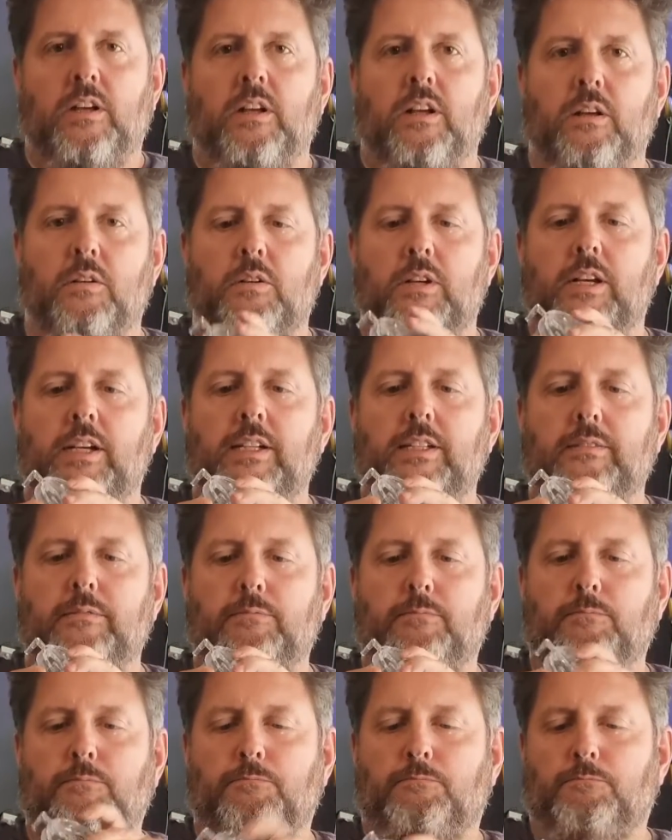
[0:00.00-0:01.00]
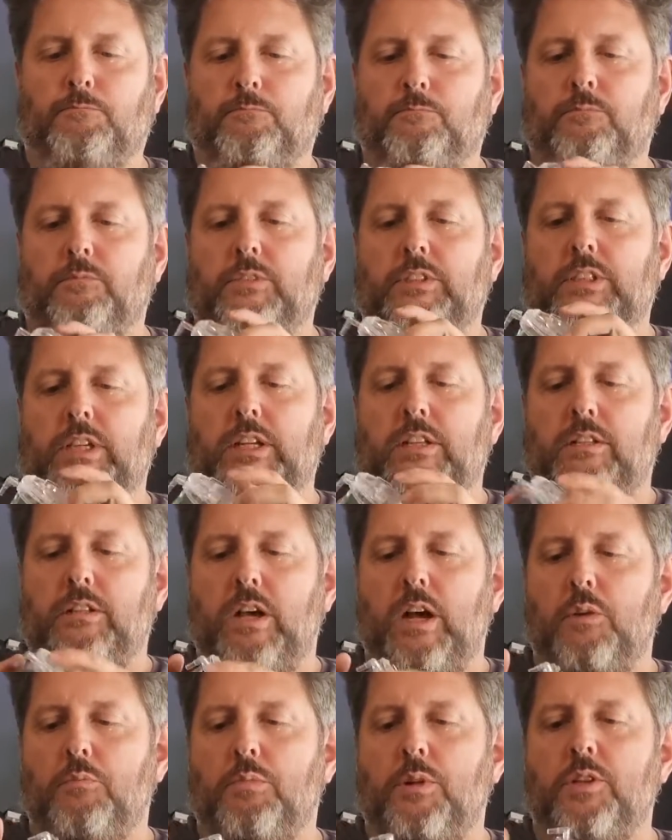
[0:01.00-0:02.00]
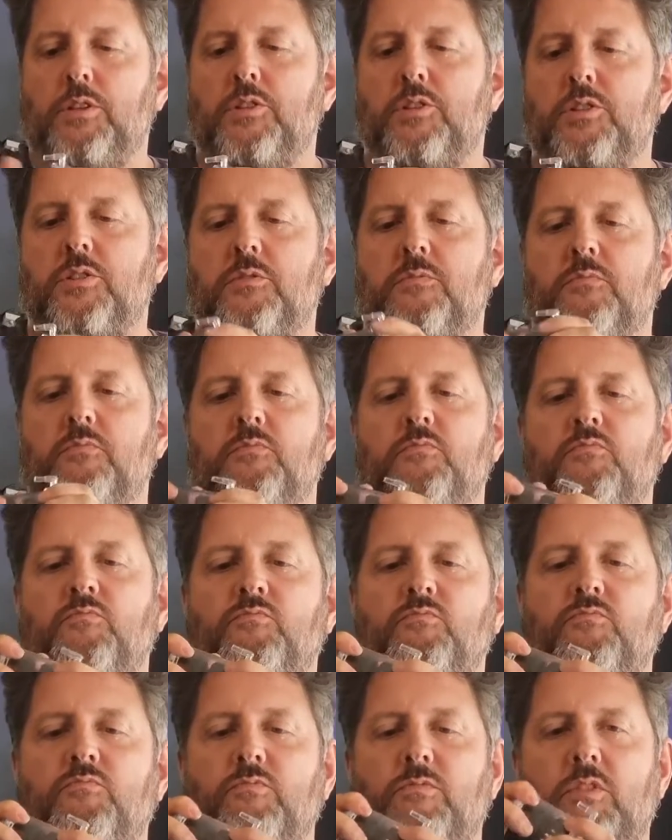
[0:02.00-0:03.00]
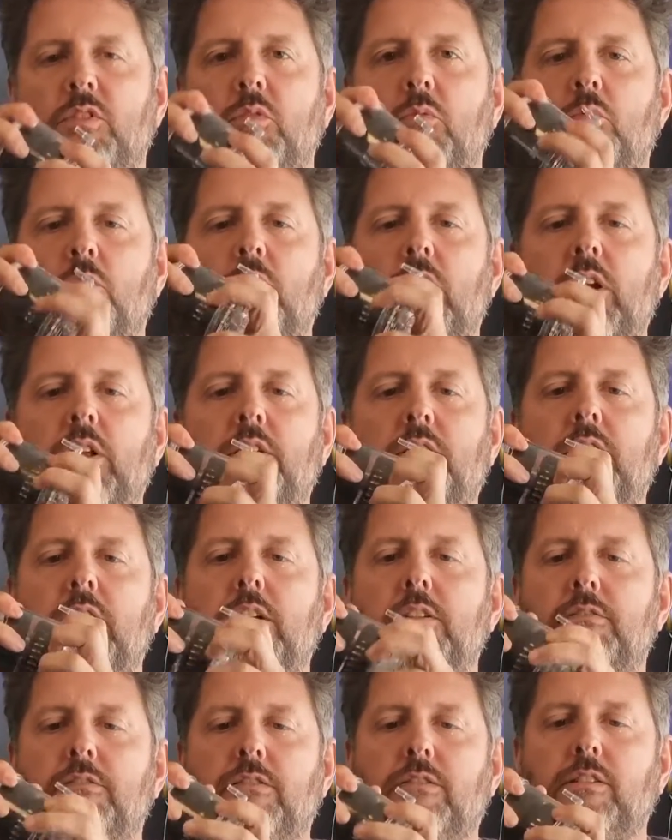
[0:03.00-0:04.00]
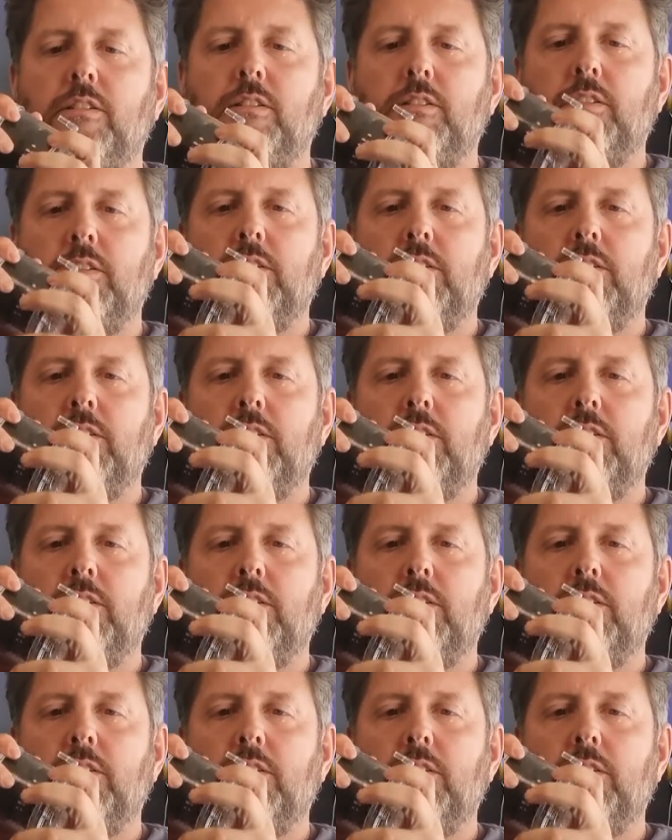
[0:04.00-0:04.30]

Okay, it opens well enough.